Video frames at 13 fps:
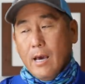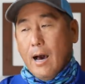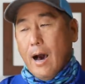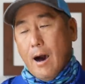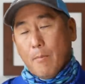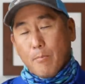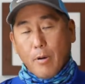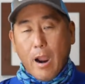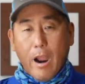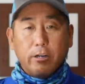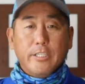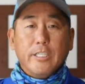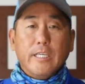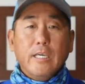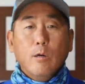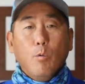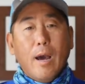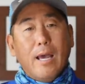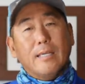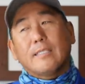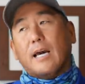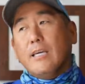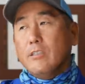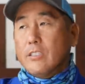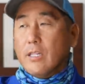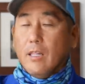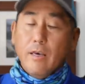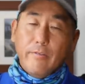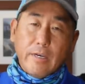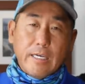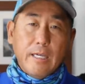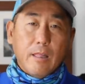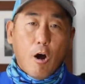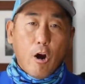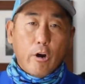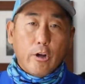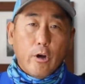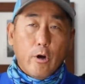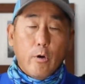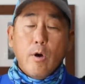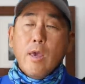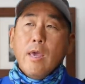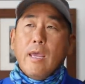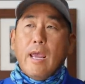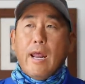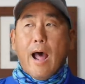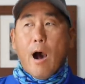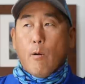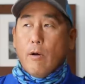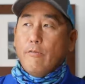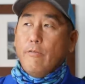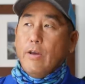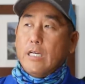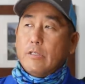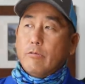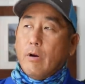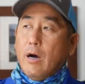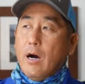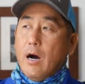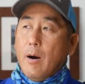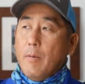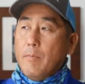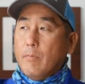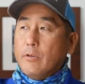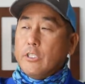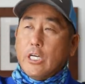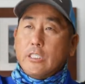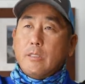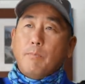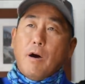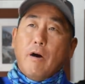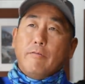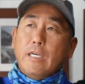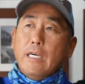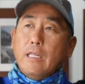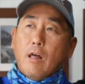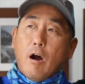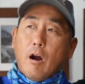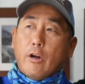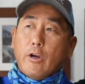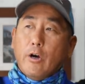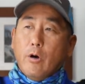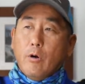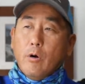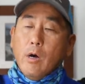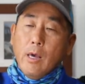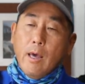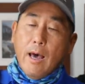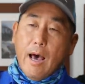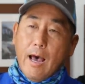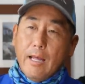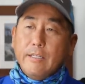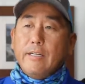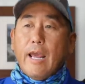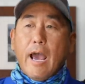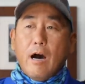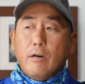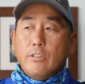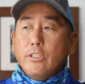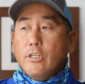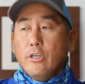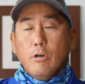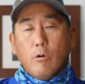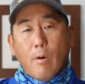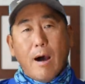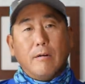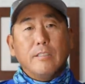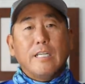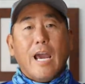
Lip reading: Prior to Key West, I used to live in Key Largo, and I would fish from just above Key Largo down to around